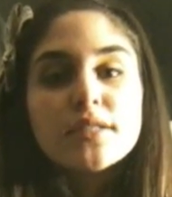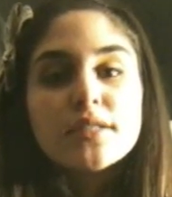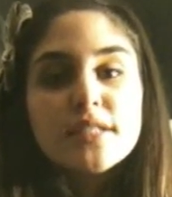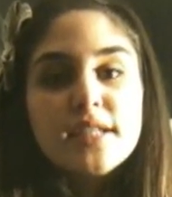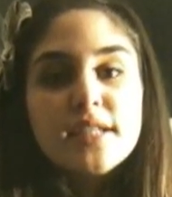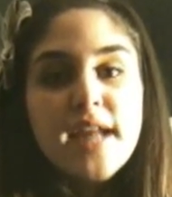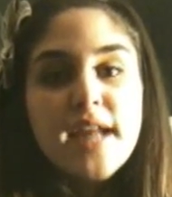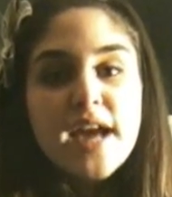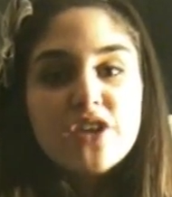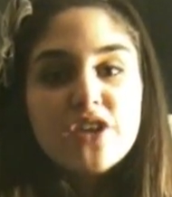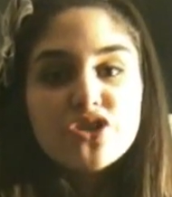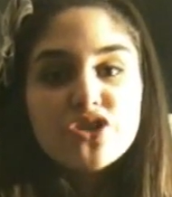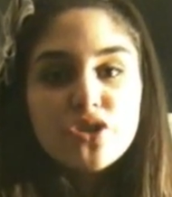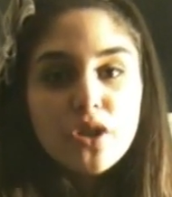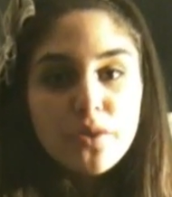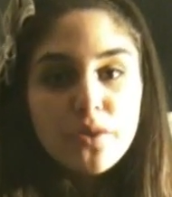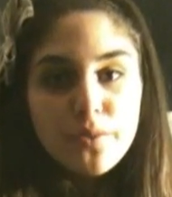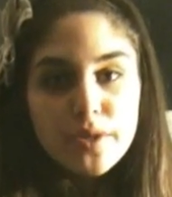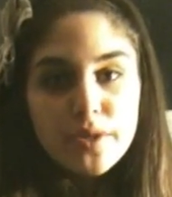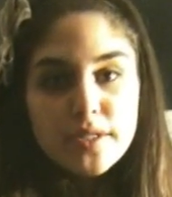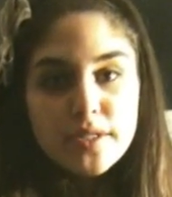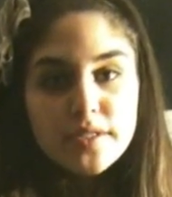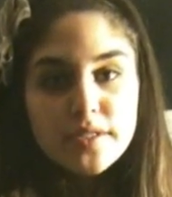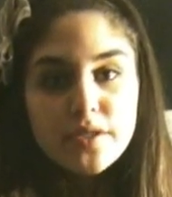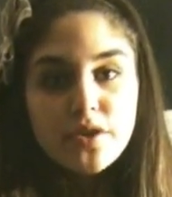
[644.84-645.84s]
The National
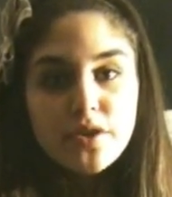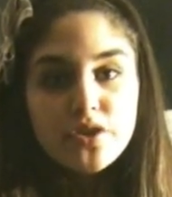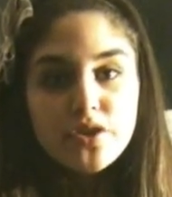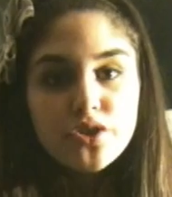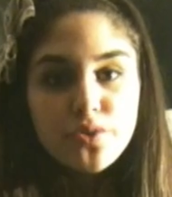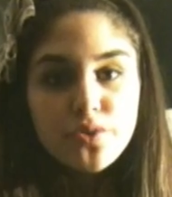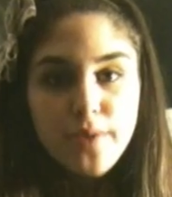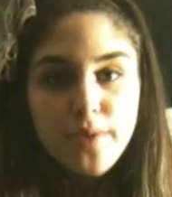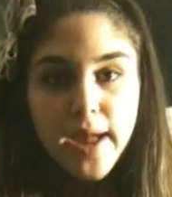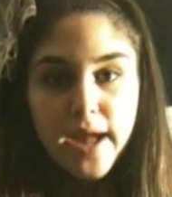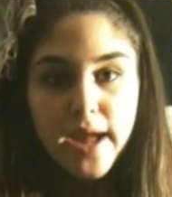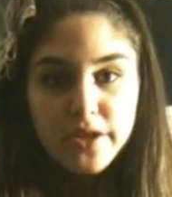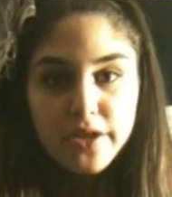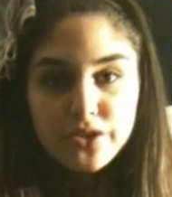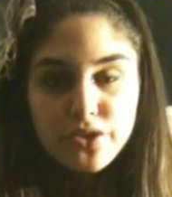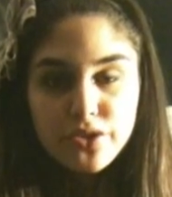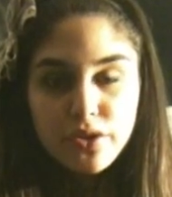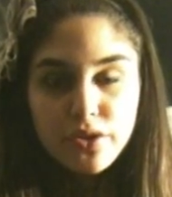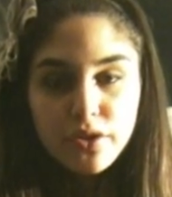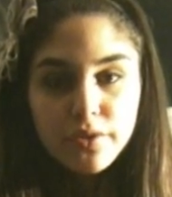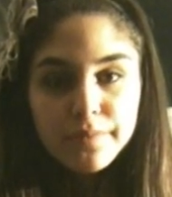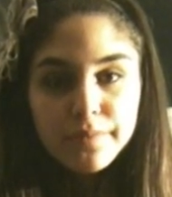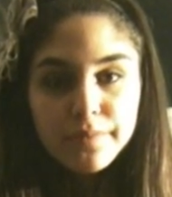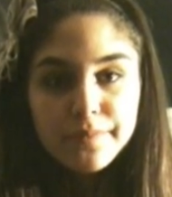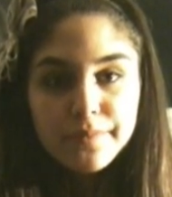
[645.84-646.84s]
Research
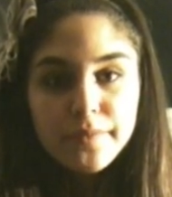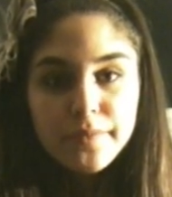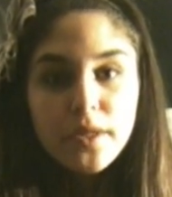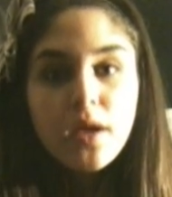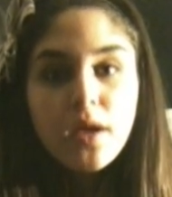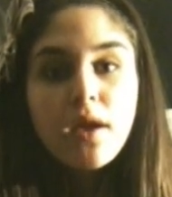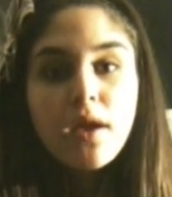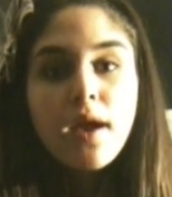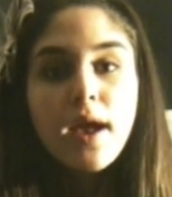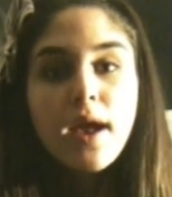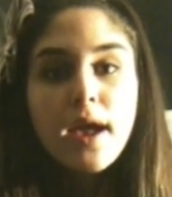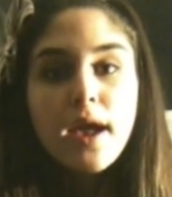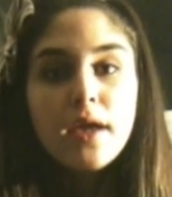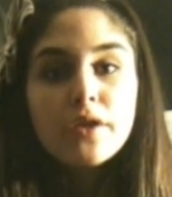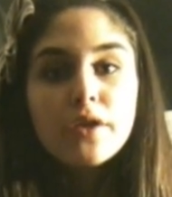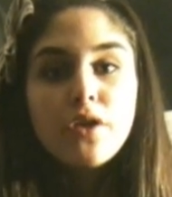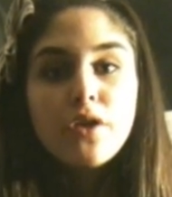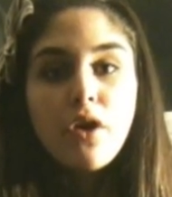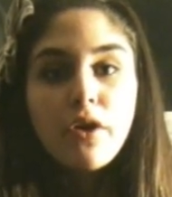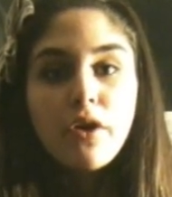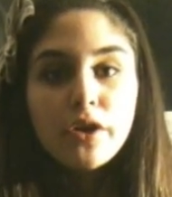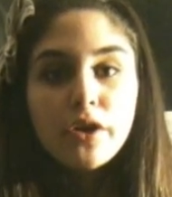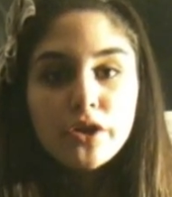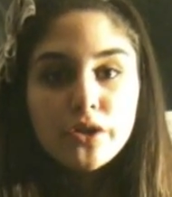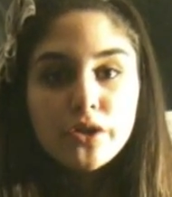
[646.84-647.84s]
Reactor,
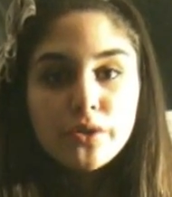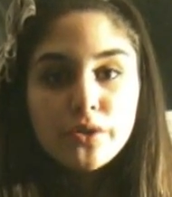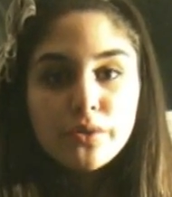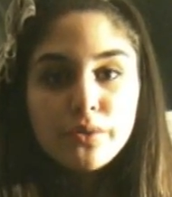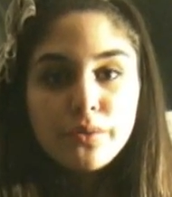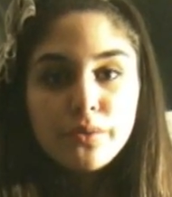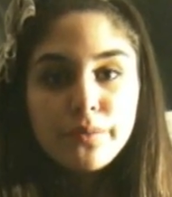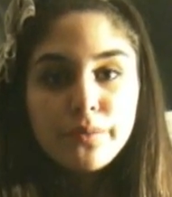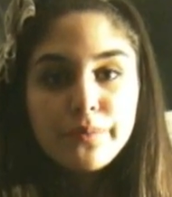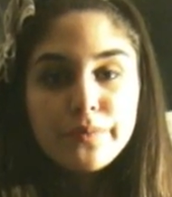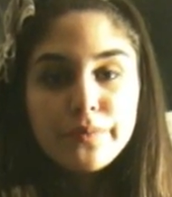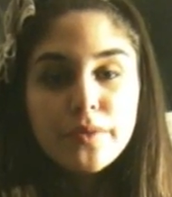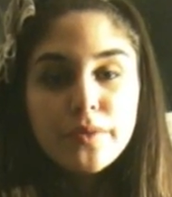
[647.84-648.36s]
NRU,